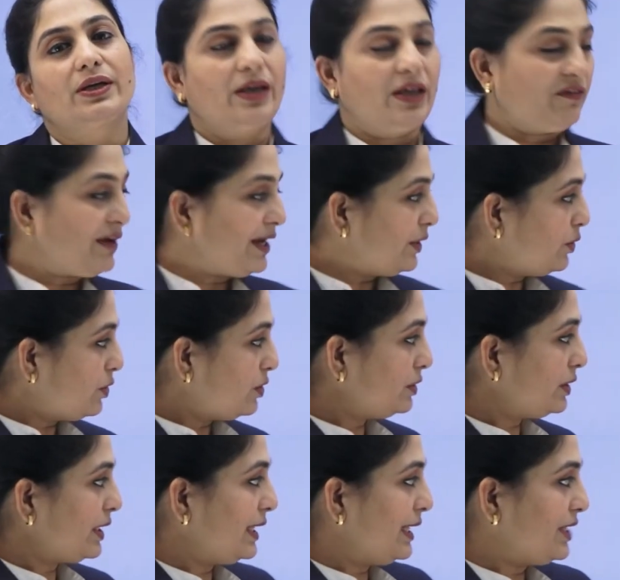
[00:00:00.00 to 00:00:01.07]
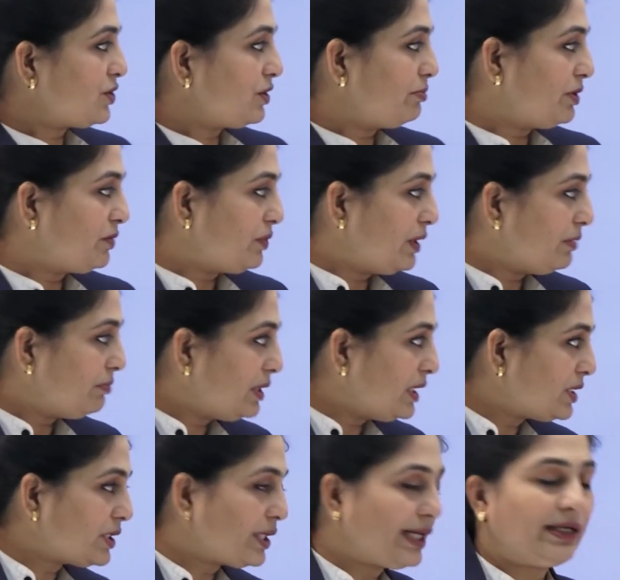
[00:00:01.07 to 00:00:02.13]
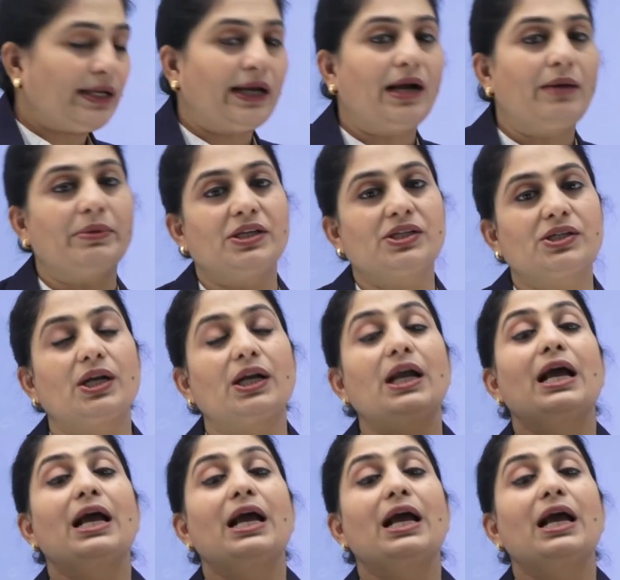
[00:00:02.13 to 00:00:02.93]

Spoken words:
If I know the relation between meter and decameter,